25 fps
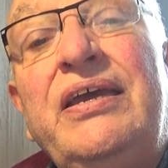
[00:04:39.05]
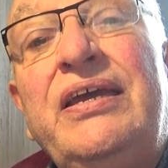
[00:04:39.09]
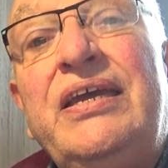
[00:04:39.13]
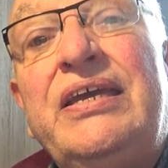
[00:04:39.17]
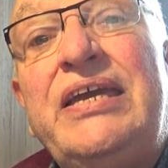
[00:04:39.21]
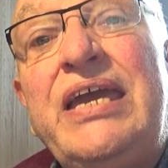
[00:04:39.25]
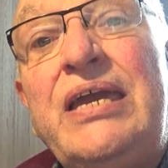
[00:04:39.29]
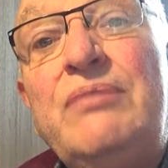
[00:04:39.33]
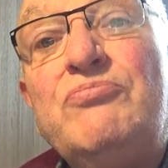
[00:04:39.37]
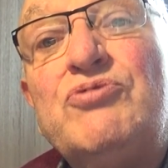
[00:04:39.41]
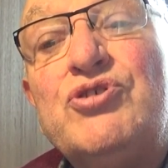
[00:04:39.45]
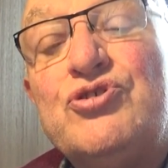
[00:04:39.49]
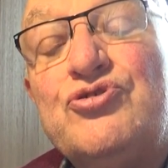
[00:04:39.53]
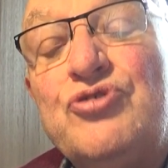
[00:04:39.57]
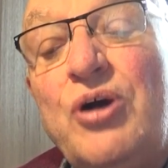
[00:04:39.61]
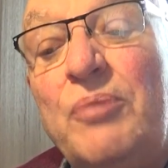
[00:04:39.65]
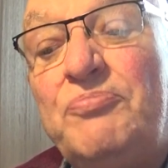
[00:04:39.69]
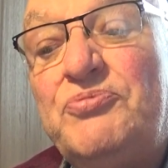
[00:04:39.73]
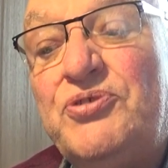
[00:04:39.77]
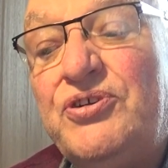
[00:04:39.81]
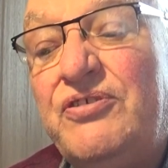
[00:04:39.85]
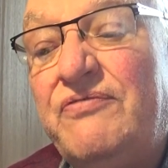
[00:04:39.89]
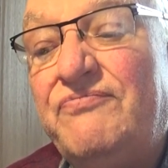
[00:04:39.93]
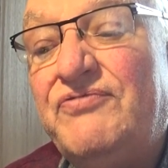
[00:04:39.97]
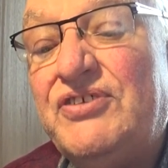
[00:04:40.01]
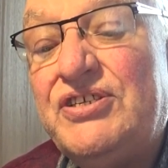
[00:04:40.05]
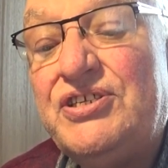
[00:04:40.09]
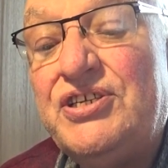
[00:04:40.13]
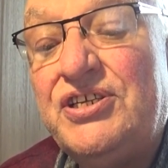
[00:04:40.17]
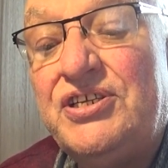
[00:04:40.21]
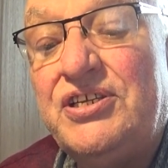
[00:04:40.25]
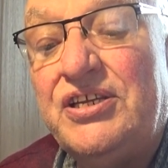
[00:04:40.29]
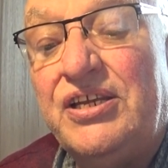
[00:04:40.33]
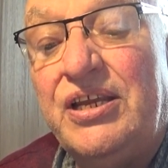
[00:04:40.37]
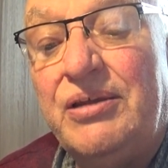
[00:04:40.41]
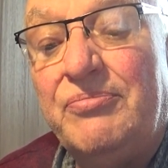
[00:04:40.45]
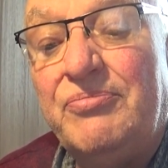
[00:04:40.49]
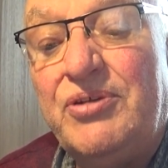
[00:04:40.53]
He came to Shropshire and
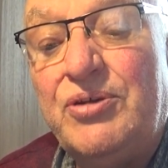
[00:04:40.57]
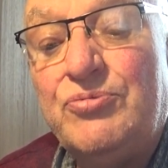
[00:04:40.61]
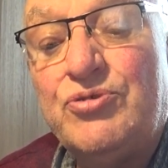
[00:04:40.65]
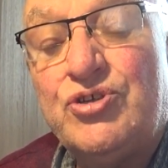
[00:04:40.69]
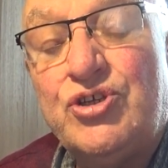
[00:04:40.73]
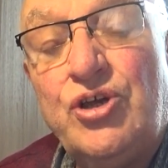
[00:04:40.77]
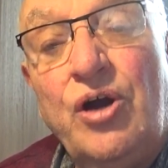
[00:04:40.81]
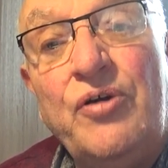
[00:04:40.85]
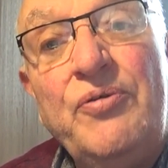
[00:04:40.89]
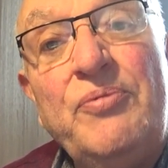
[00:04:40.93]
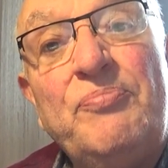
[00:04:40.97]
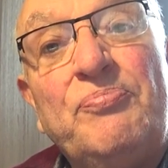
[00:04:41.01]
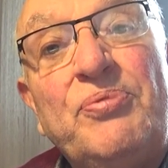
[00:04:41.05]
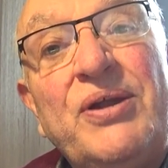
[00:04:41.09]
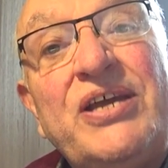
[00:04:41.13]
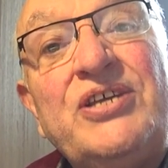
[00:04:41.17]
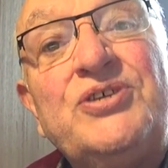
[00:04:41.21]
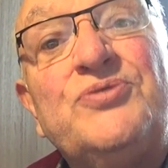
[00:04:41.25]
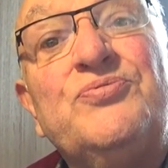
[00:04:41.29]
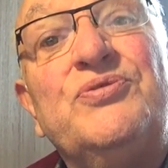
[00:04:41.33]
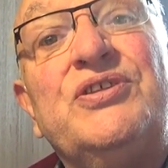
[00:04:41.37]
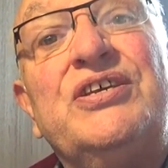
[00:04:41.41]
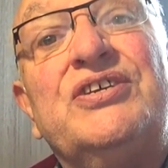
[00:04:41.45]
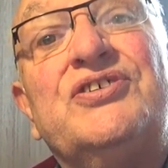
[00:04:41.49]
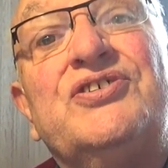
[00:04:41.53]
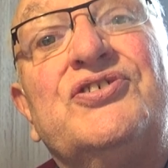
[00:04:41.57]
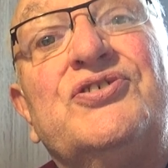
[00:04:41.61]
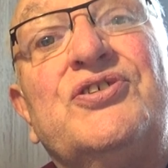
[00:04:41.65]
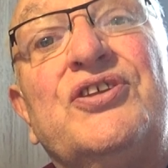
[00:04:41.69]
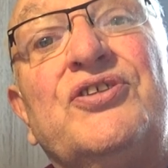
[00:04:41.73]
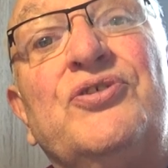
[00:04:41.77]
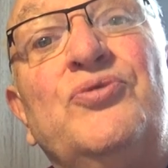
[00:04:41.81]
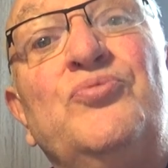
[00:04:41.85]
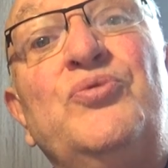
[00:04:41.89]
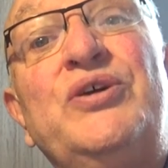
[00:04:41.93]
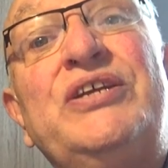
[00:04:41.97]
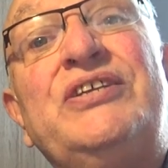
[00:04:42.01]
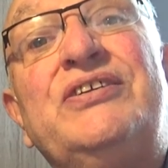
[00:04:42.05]
visited him, and he was so impressed with
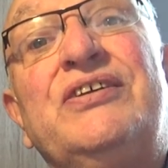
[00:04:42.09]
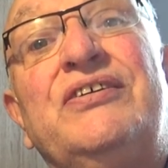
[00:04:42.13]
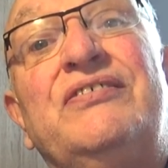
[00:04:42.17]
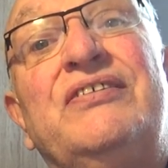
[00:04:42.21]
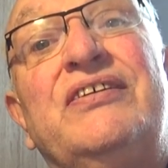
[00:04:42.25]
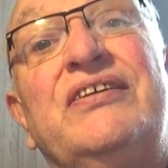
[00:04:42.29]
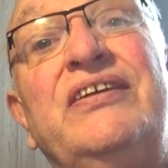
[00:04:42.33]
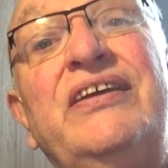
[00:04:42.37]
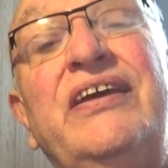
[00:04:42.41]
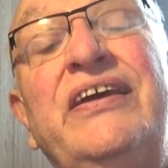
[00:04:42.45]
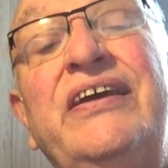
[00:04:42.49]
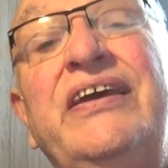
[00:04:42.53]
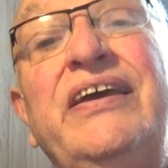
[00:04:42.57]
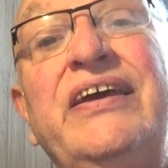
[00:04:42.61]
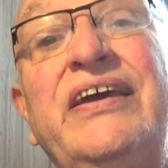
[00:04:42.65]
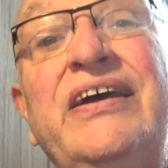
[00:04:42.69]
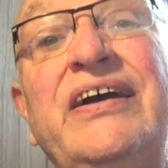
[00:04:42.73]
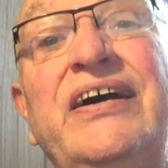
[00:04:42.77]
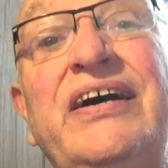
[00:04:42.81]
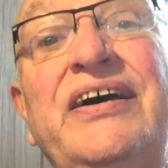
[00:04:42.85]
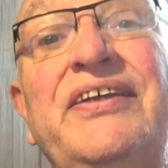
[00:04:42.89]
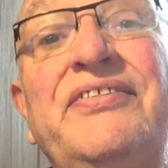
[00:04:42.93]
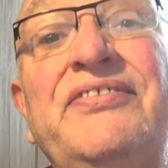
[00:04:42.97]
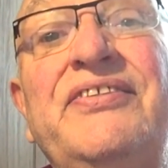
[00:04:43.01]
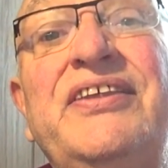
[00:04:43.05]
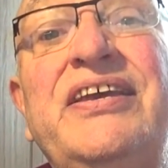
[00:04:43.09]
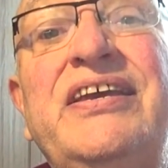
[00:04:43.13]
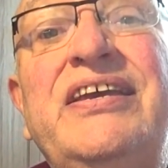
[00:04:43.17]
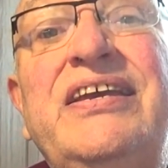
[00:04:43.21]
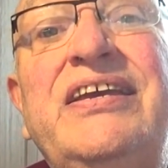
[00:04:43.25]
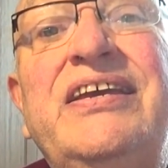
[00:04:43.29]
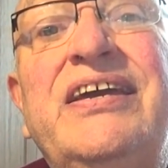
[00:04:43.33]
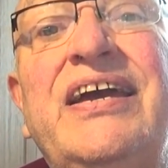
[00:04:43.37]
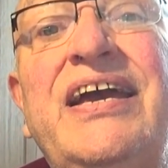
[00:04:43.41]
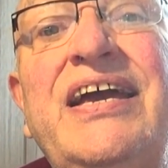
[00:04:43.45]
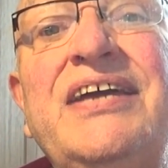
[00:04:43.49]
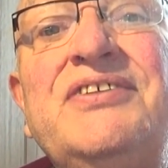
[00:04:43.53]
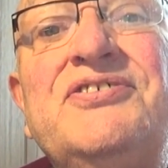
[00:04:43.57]
the wit and
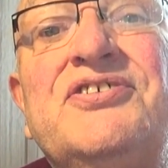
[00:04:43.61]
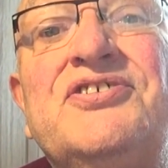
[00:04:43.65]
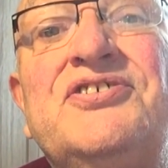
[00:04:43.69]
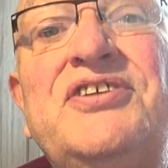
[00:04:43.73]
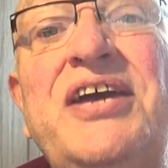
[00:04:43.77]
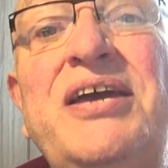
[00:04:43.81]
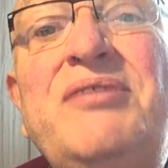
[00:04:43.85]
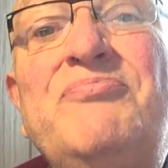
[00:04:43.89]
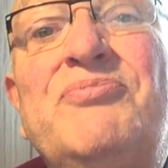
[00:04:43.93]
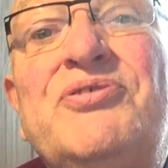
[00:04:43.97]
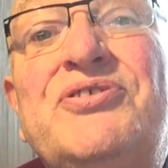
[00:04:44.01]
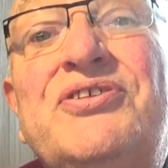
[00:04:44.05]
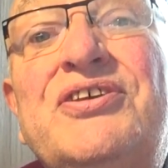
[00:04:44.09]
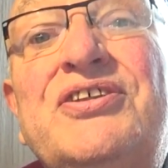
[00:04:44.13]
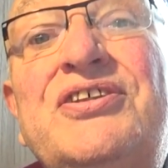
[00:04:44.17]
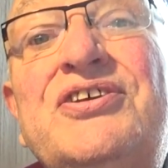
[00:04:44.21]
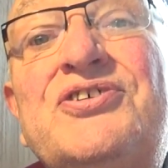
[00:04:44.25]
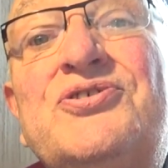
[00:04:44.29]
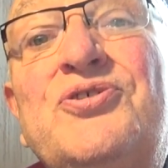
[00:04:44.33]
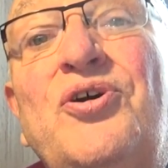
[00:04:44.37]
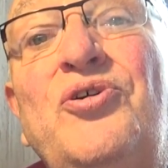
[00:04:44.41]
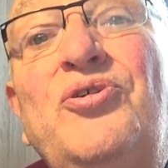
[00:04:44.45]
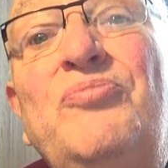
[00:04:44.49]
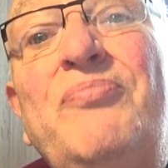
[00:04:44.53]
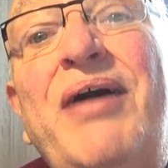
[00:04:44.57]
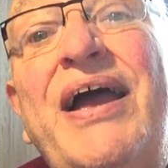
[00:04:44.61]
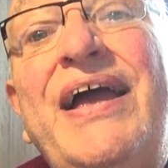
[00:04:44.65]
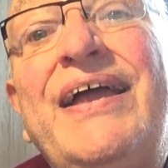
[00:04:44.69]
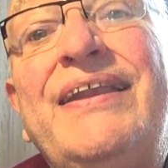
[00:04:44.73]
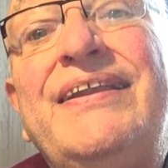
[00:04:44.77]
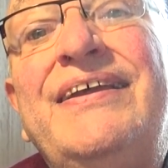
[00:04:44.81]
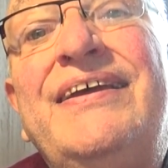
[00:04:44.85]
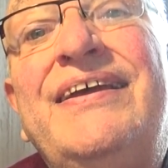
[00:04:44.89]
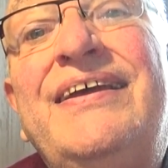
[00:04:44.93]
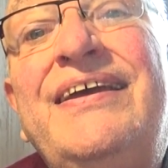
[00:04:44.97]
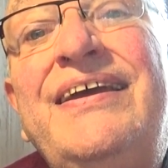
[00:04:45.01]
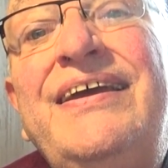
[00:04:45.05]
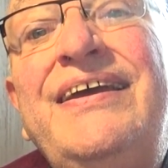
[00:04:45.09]
the entertainment that this old
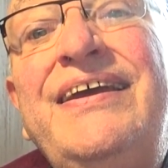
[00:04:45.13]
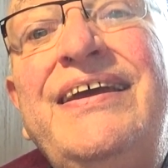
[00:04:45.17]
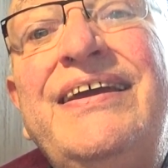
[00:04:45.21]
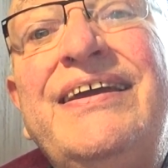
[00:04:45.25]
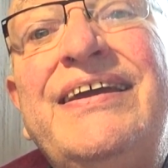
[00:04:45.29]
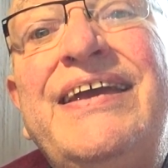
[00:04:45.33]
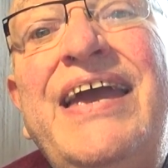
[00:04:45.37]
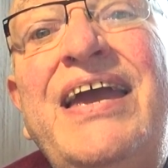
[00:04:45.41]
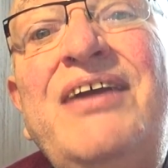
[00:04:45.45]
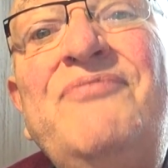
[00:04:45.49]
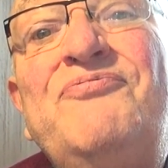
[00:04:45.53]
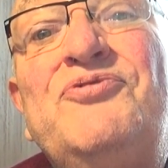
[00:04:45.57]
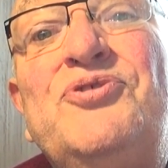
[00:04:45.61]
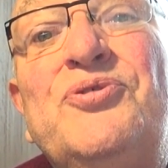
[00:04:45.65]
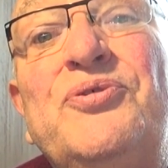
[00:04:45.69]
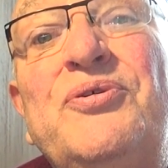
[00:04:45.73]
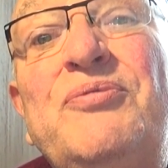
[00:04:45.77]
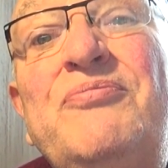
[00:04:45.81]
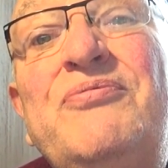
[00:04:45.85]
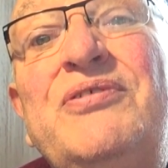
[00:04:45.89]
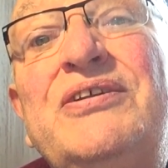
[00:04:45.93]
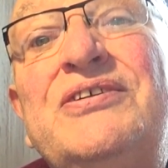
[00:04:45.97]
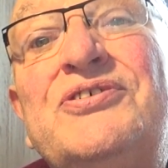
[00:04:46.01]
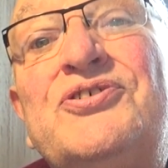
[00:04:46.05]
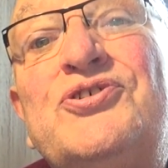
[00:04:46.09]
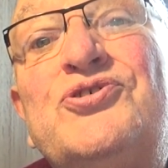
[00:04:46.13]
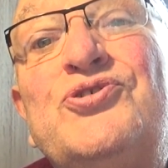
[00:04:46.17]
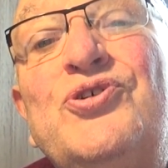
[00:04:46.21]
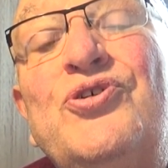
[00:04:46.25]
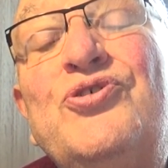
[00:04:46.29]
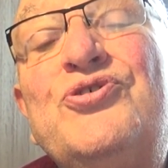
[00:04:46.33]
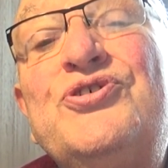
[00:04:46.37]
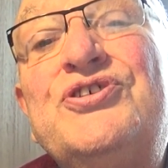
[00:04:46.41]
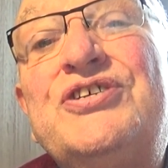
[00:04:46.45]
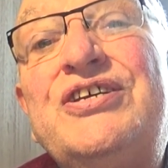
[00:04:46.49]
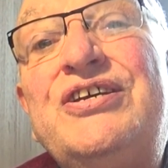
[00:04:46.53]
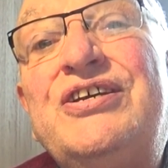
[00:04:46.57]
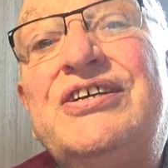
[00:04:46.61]
man gave to him and the
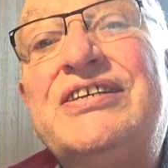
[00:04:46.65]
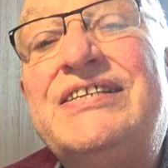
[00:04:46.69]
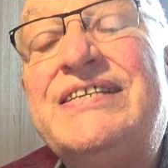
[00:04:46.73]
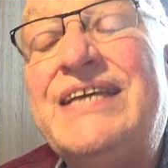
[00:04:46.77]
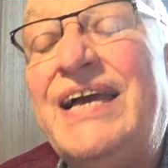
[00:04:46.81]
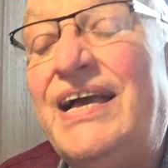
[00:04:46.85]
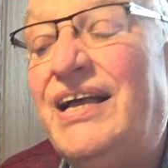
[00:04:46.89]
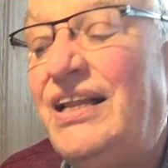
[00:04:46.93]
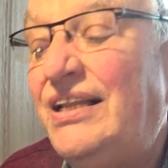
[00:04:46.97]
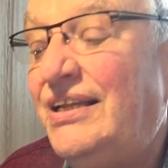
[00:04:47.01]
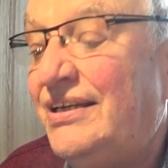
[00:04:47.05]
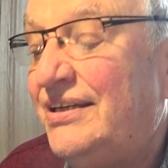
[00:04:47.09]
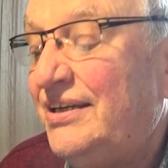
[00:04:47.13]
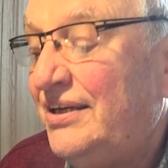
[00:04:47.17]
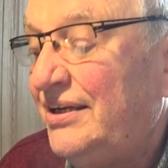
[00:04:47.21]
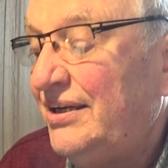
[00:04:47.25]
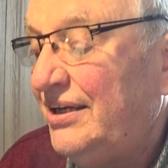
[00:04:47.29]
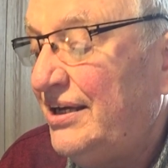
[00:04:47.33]
stories he could tell.